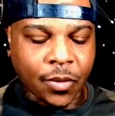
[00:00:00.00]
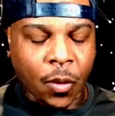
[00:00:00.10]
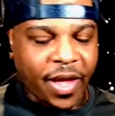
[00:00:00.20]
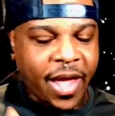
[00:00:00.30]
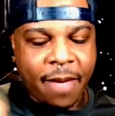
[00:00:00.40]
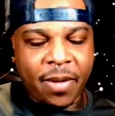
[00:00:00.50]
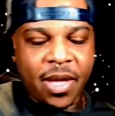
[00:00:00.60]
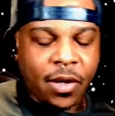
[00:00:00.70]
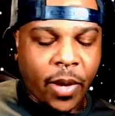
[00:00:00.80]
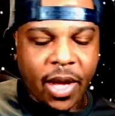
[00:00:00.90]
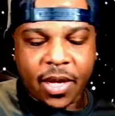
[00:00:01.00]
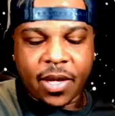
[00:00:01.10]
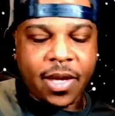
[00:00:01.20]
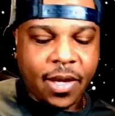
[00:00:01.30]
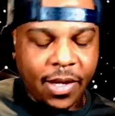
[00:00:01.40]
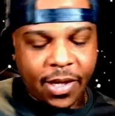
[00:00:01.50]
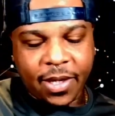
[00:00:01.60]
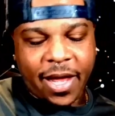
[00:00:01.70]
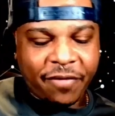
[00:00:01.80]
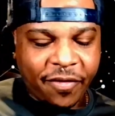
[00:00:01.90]
Or they came in quick,
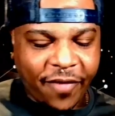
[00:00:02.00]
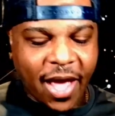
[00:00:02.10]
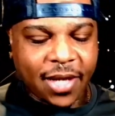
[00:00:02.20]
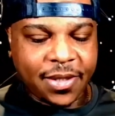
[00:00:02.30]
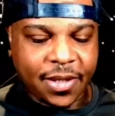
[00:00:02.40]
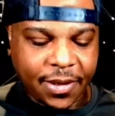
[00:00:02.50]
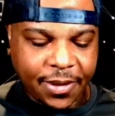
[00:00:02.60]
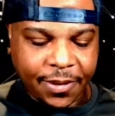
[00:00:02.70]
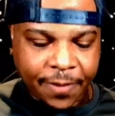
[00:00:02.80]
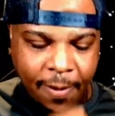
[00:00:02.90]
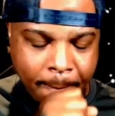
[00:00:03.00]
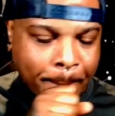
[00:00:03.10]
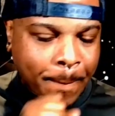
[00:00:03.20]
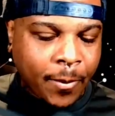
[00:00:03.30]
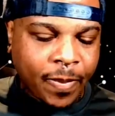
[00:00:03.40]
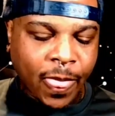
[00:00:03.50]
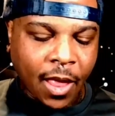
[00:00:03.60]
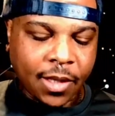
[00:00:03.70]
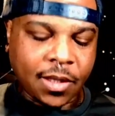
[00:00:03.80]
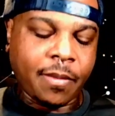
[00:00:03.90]
left fast.
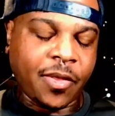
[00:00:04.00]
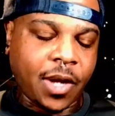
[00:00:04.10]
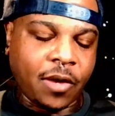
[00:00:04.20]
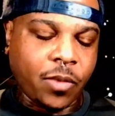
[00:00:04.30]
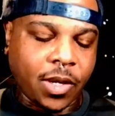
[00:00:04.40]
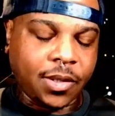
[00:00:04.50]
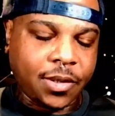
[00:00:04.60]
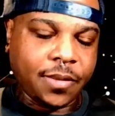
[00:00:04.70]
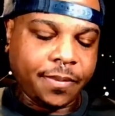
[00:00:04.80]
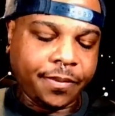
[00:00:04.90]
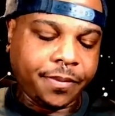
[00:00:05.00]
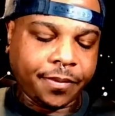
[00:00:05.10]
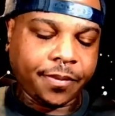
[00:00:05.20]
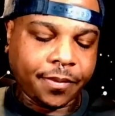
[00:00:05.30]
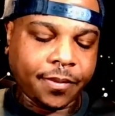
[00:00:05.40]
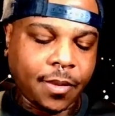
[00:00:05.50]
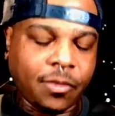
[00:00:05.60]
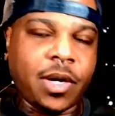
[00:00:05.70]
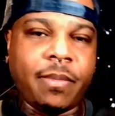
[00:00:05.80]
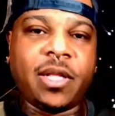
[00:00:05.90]
Tell me about the Knight of Wands. I'm
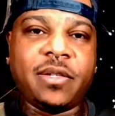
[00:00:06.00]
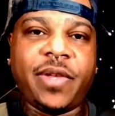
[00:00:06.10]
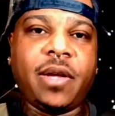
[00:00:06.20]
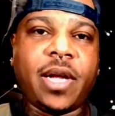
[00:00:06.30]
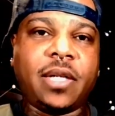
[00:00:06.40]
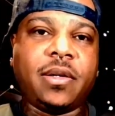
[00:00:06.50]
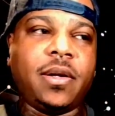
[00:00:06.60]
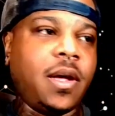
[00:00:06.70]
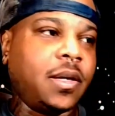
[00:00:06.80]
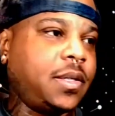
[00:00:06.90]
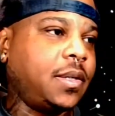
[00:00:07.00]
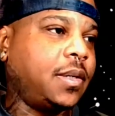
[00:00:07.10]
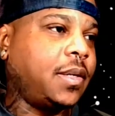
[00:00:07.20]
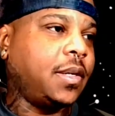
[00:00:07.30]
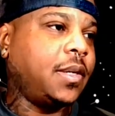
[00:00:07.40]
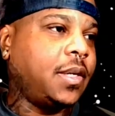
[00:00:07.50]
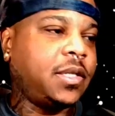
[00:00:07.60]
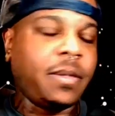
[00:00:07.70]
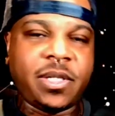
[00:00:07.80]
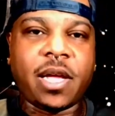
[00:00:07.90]
trying to make this video not so long too.
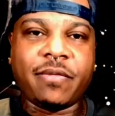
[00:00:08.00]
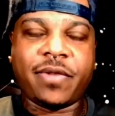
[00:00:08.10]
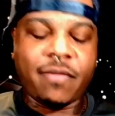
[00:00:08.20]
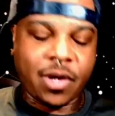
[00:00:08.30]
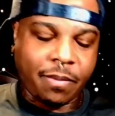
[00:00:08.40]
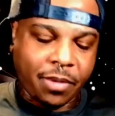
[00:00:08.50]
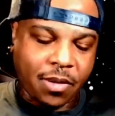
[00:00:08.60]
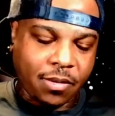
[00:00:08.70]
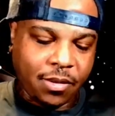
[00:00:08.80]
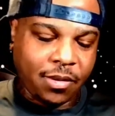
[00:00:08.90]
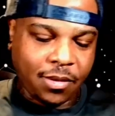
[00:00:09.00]
Should be taking forever to upload.